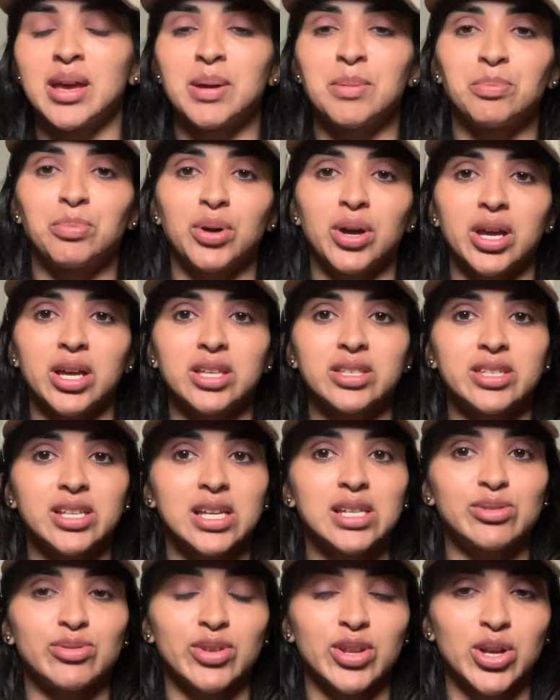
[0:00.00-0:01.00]
But in
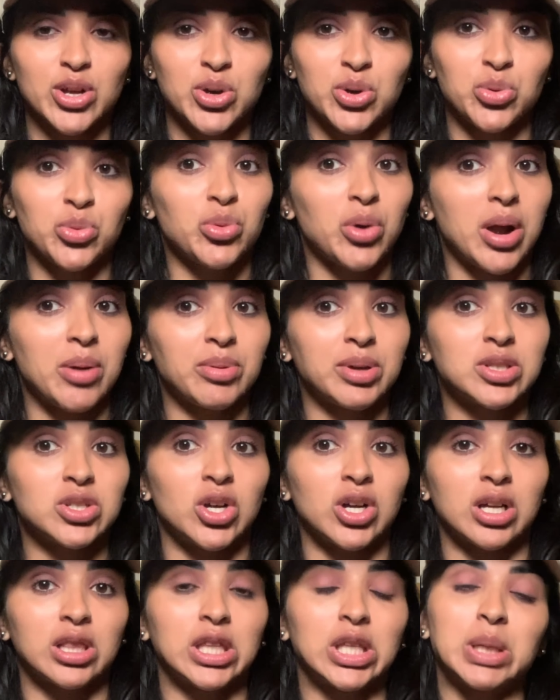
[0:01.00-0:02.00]
today's video, I'm gonna
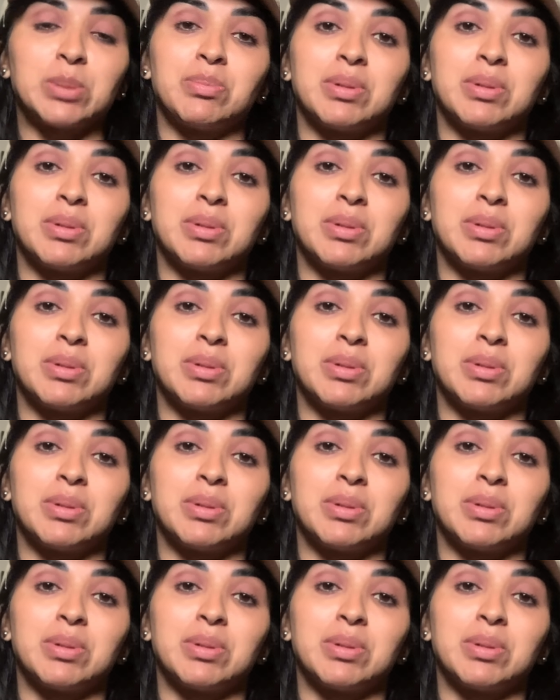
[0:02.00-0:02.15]
talk a little